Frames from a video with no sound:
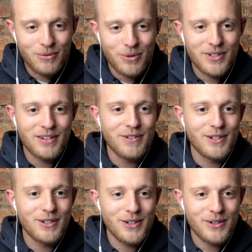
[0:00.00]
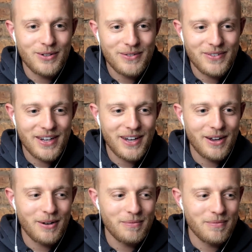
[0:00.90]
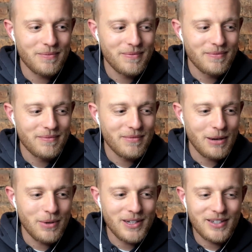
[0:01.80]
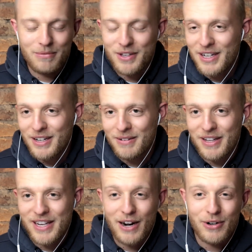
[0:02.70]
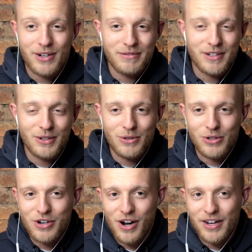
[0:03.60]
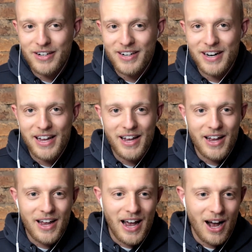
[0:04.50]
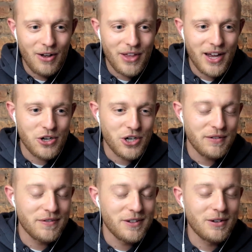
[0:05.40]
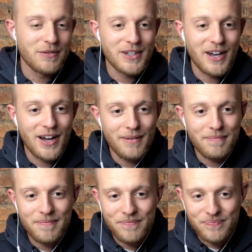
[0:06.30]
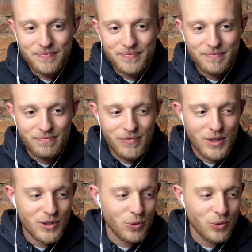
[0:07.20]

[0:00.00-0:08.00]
given to you, maybe a narrative that you took on, and how that shifted over time to where